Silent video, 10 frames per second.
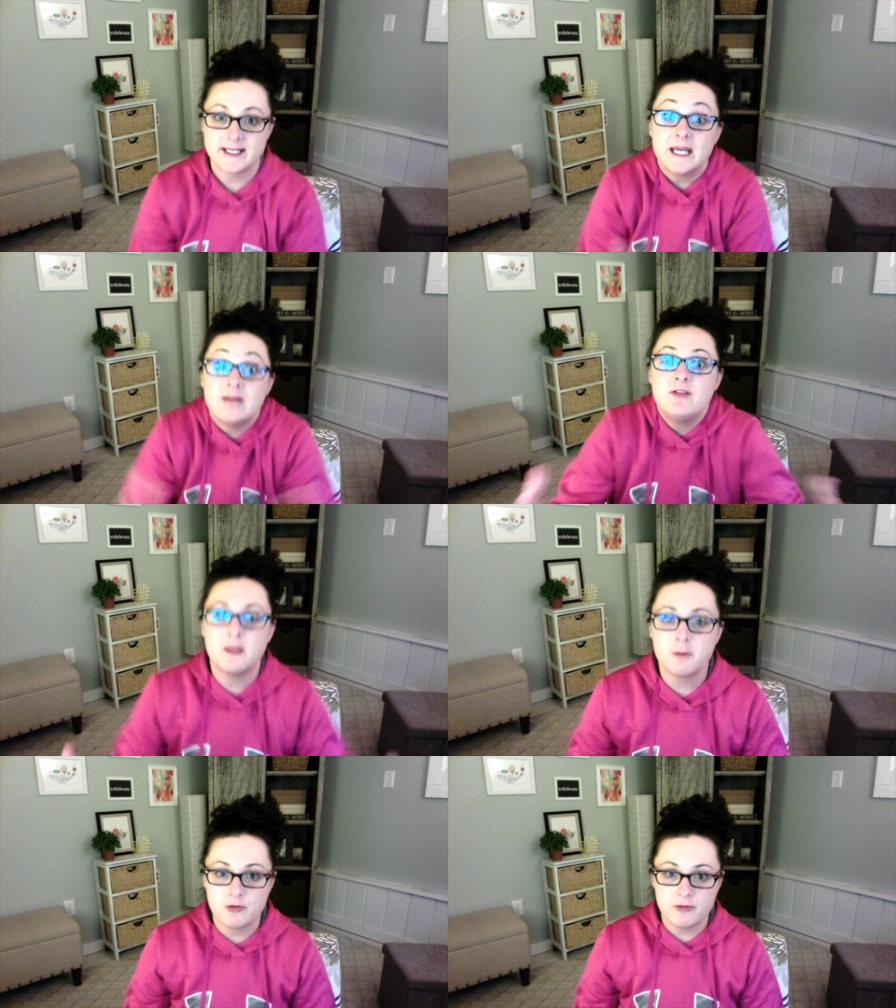Give them
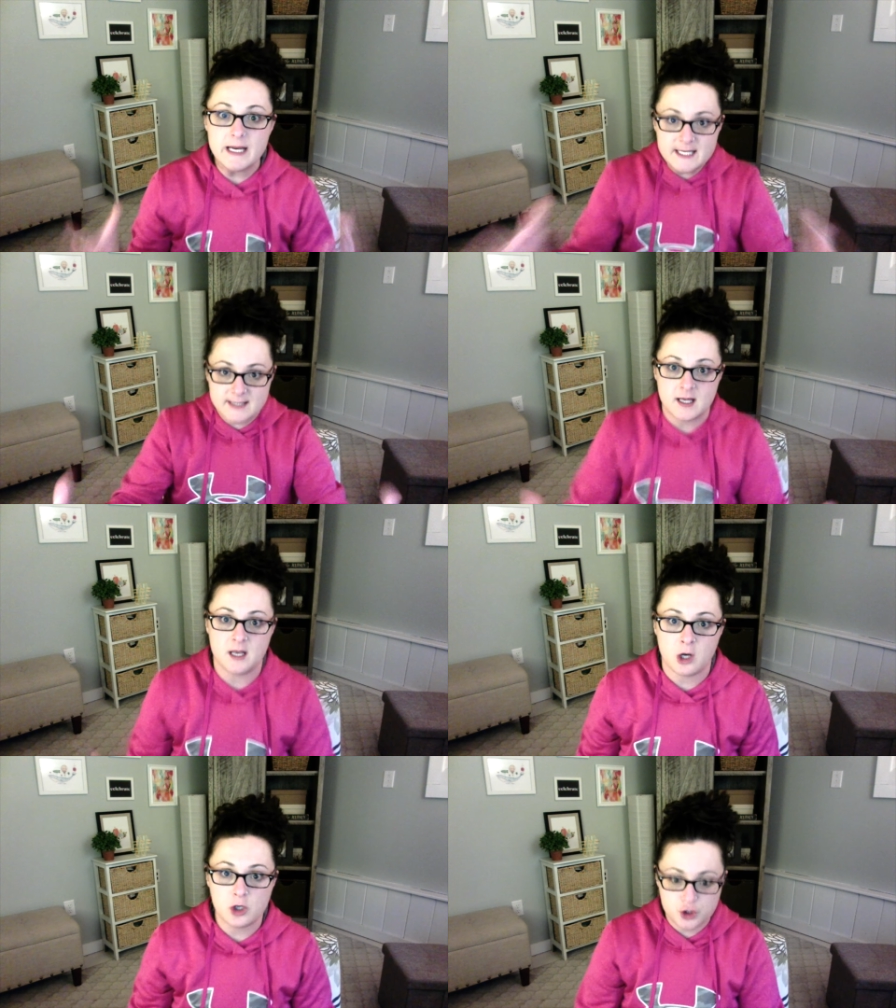a
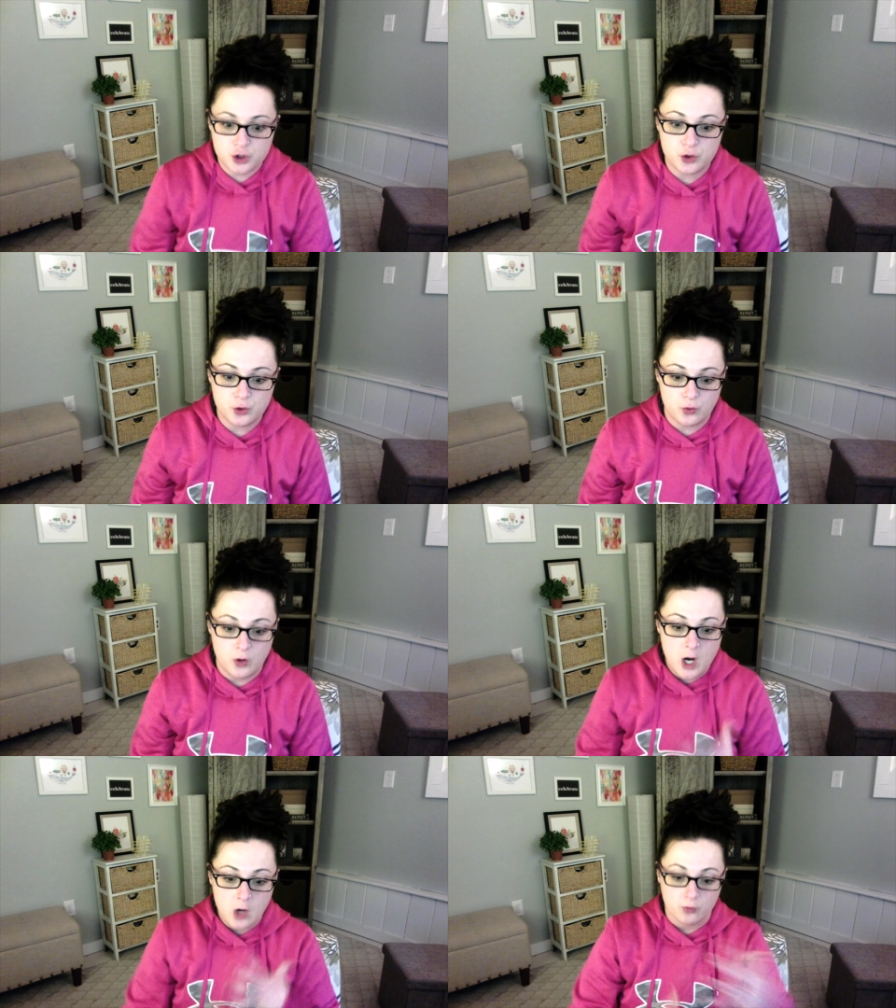reason to,
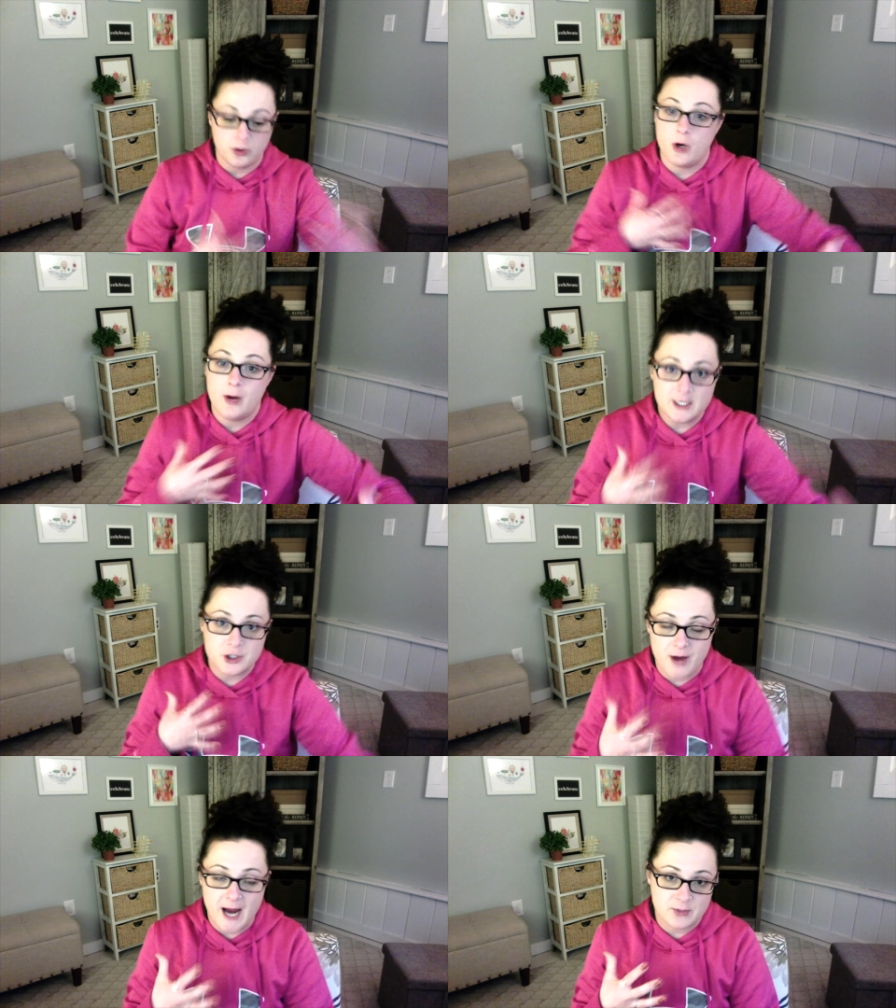
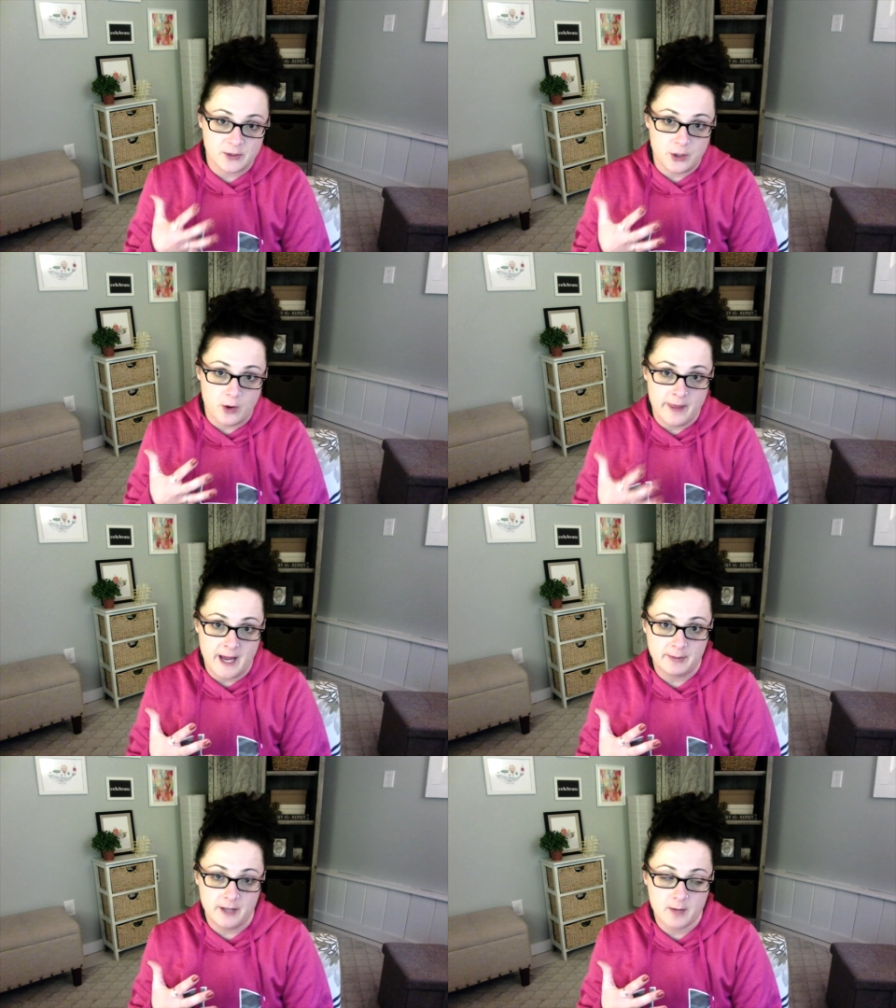interact with you on that
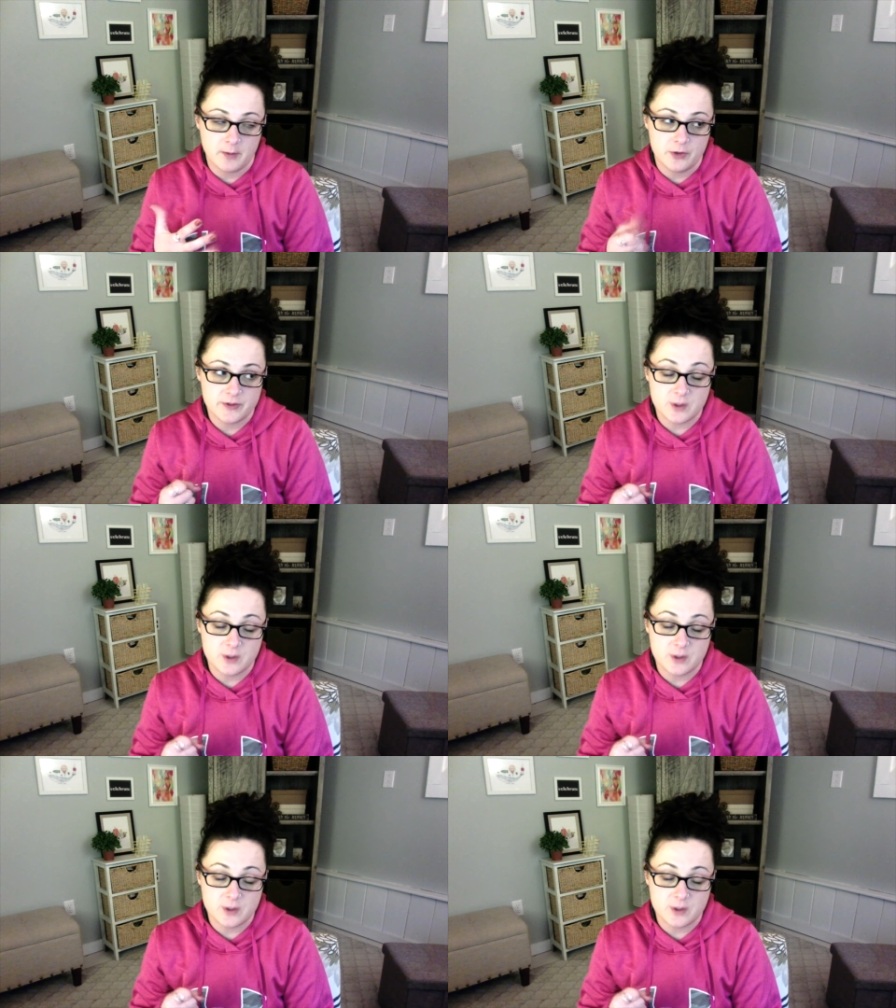blog post.